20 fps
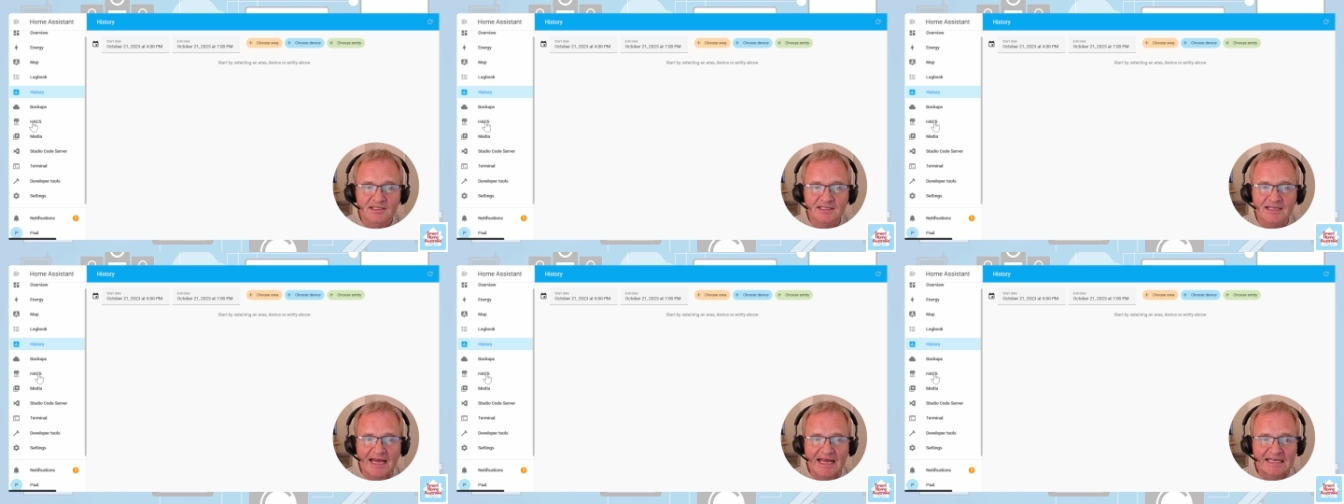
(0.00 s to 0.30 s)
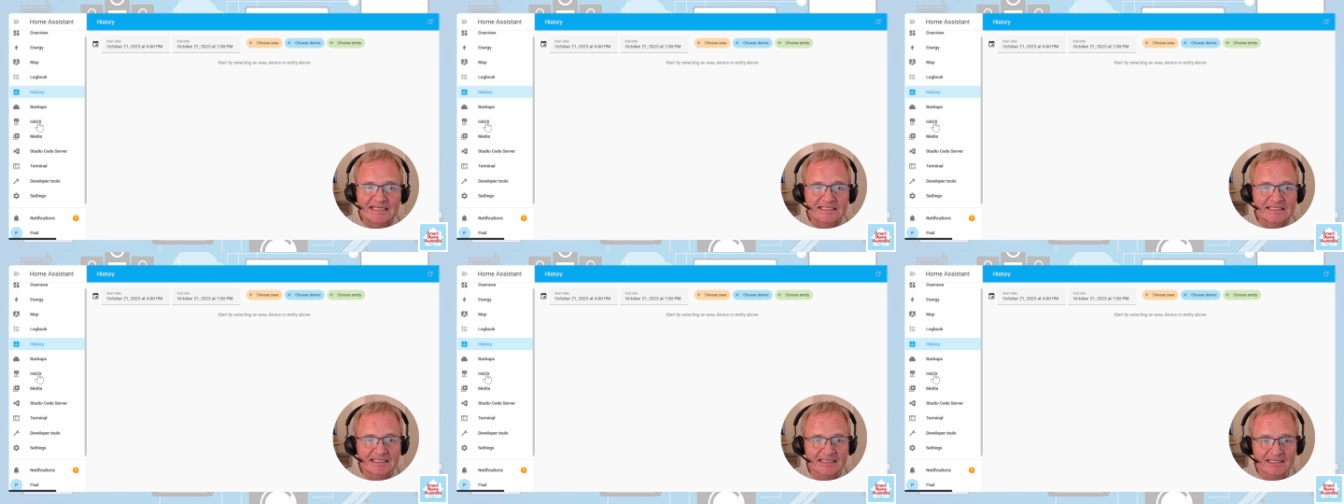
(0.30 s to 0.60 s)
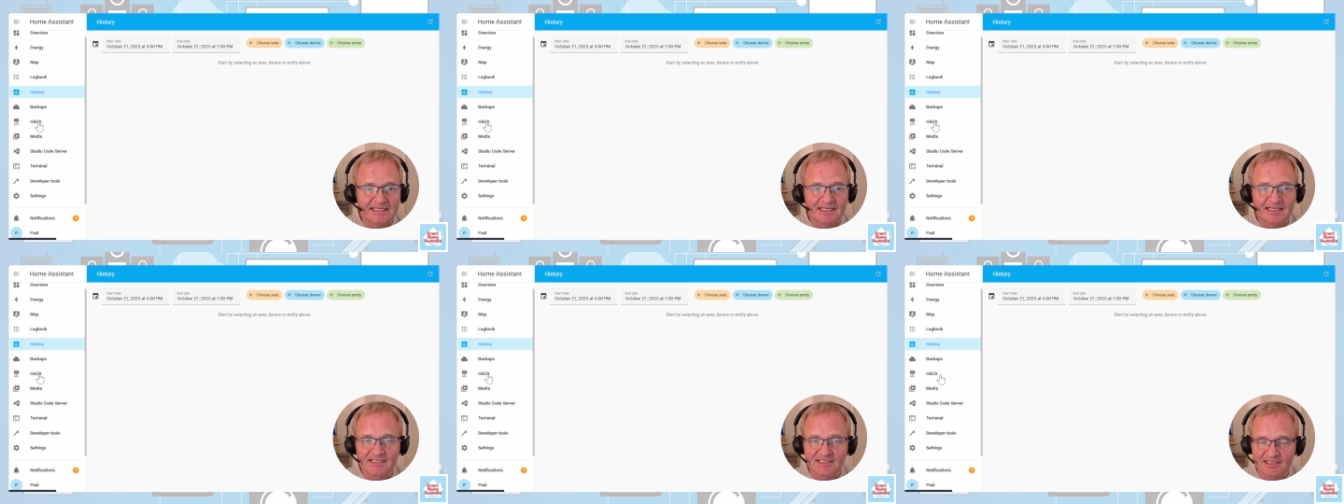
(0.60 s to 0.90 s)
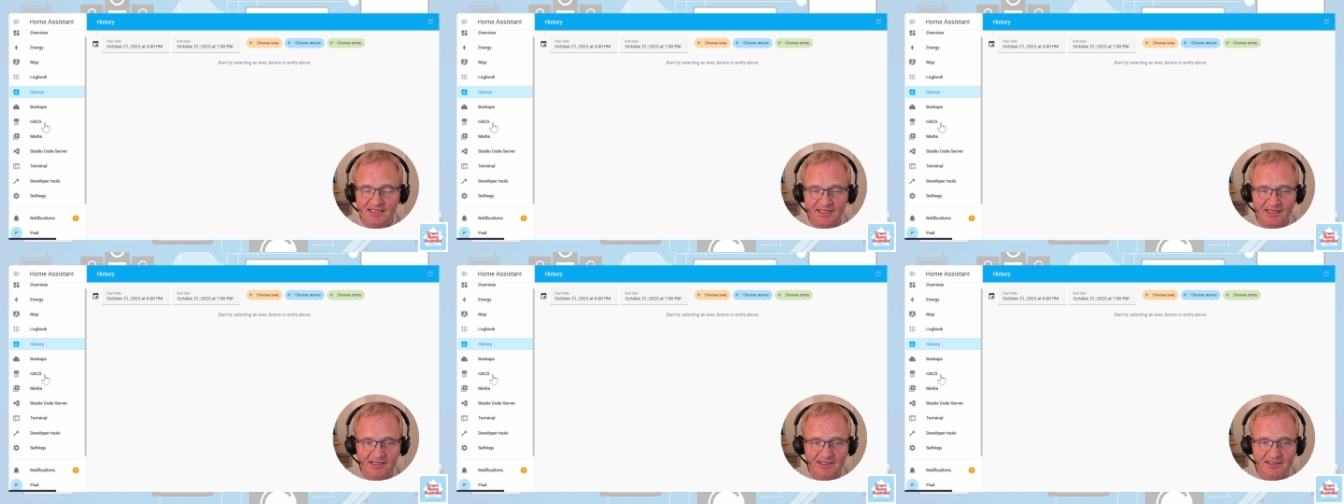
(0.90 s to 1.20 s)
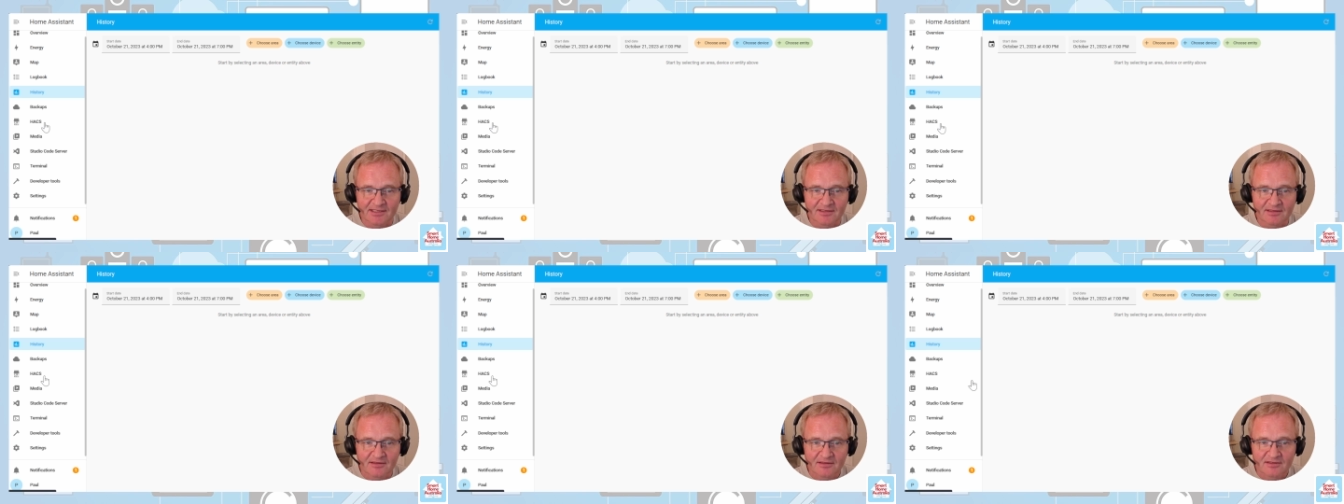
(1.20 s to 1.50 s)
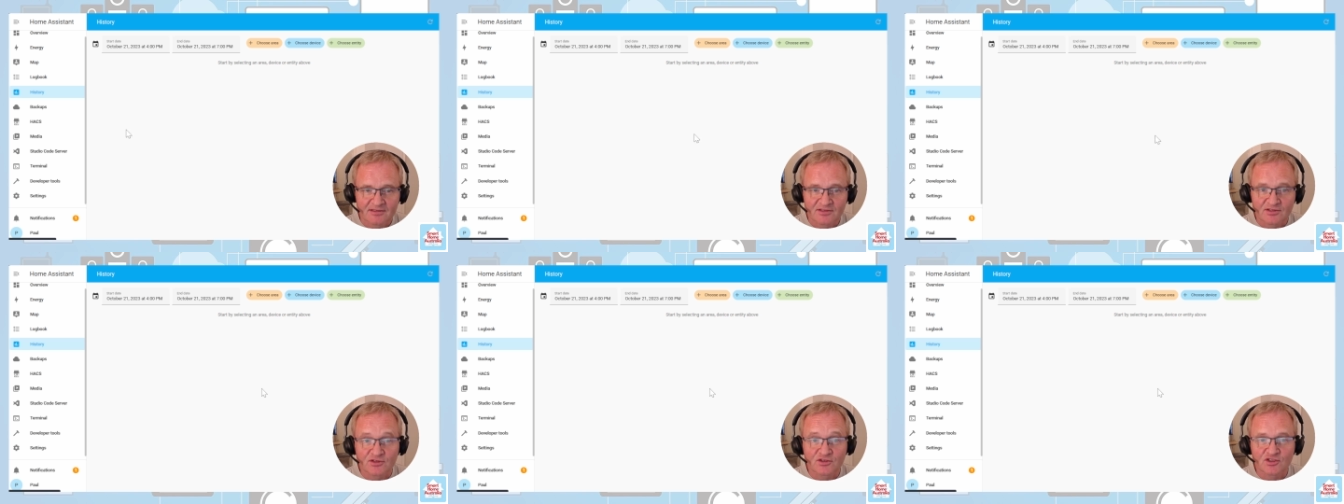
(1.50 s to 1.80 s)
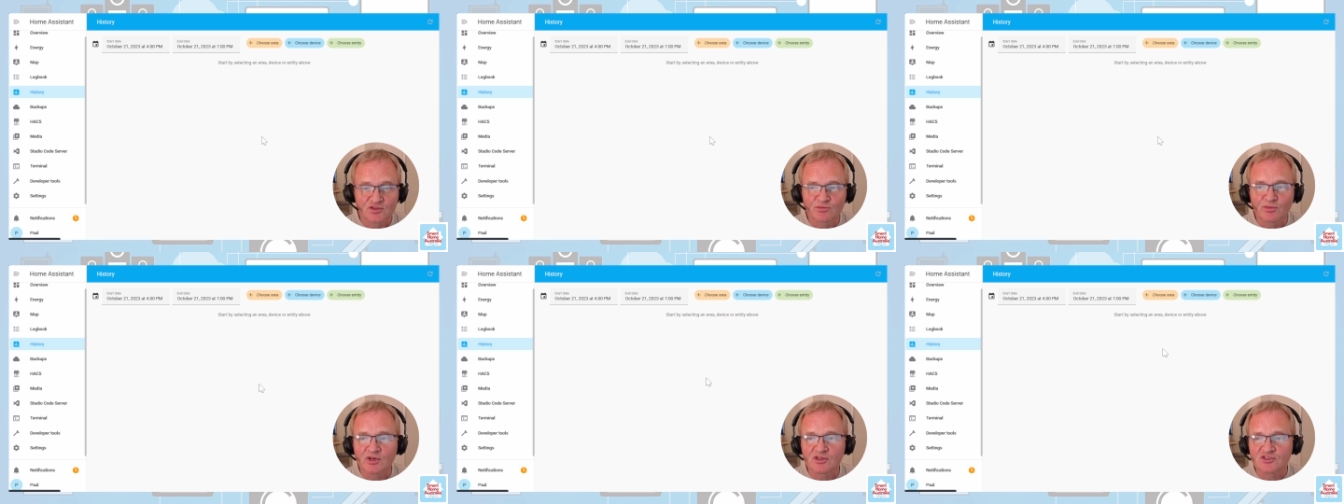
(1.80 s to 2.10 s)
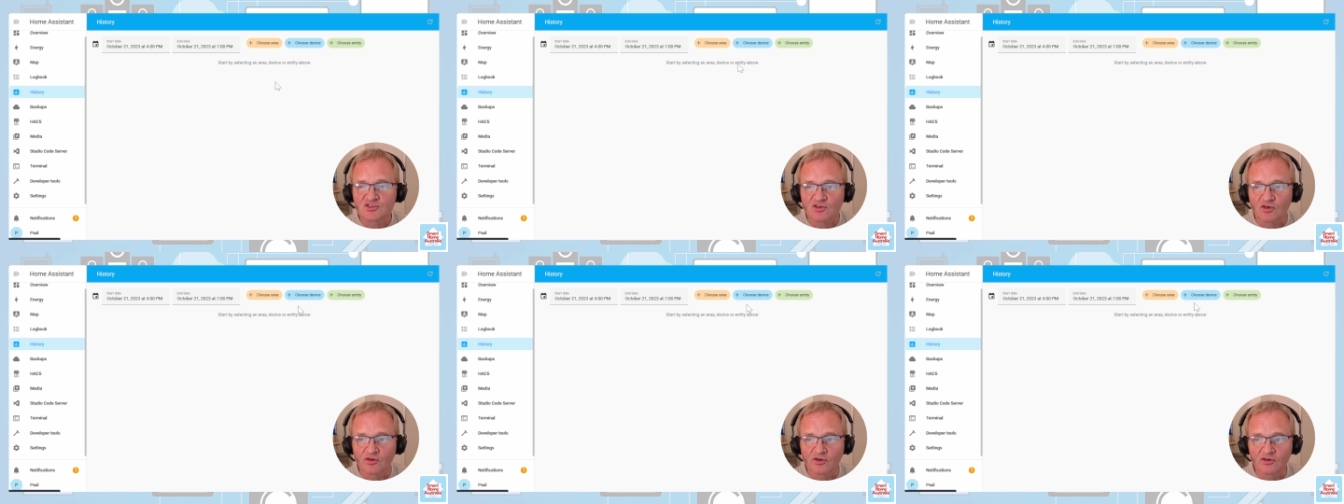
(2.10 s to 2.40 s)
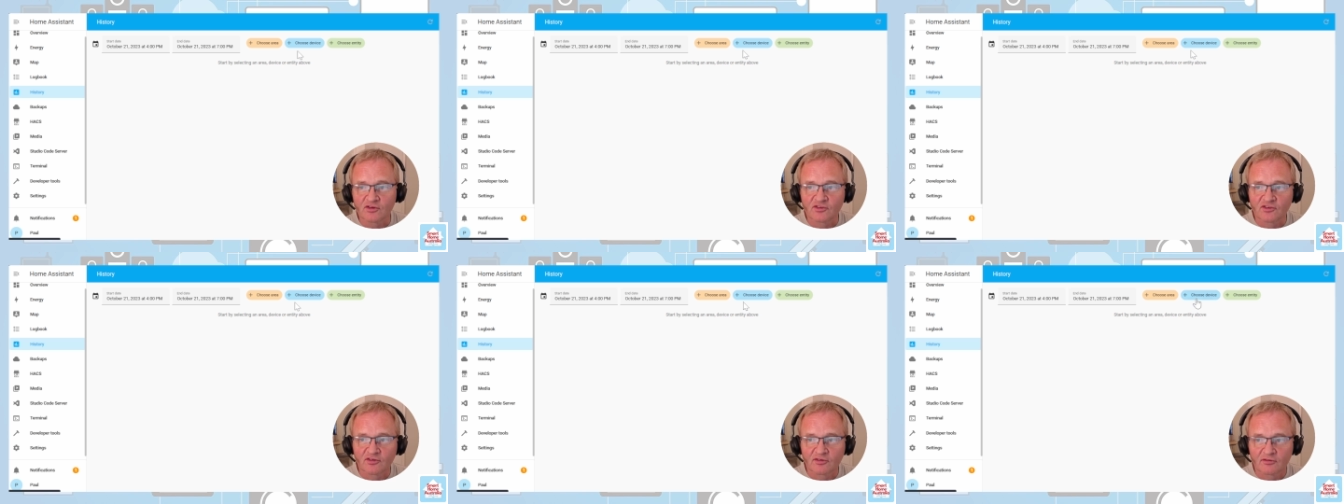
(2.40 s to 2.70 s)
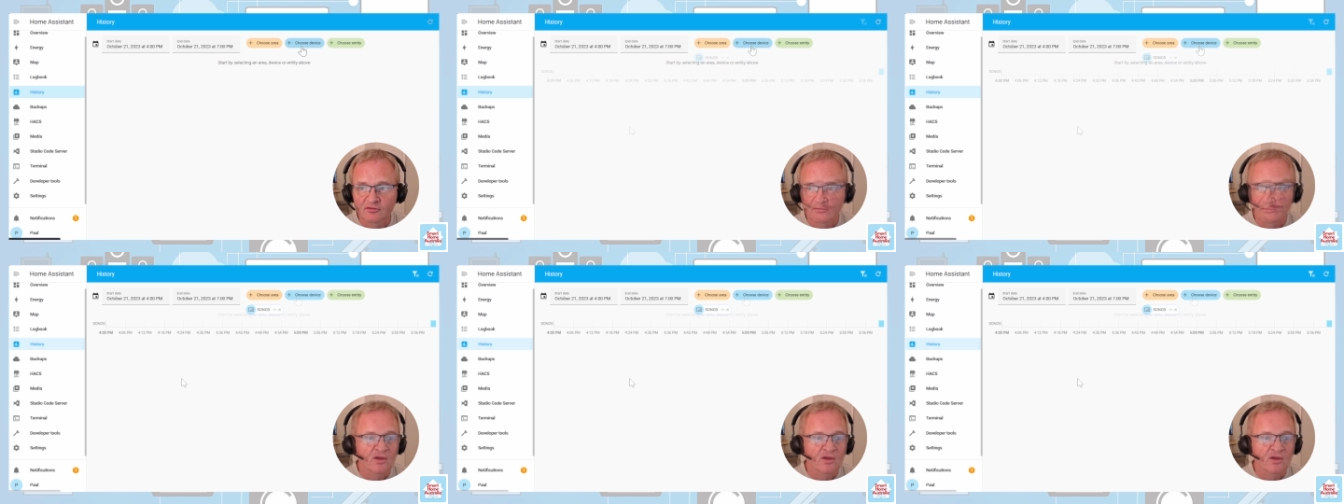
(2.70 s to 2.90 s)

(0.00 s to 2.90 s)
an entity that is connected, such as my Sonos.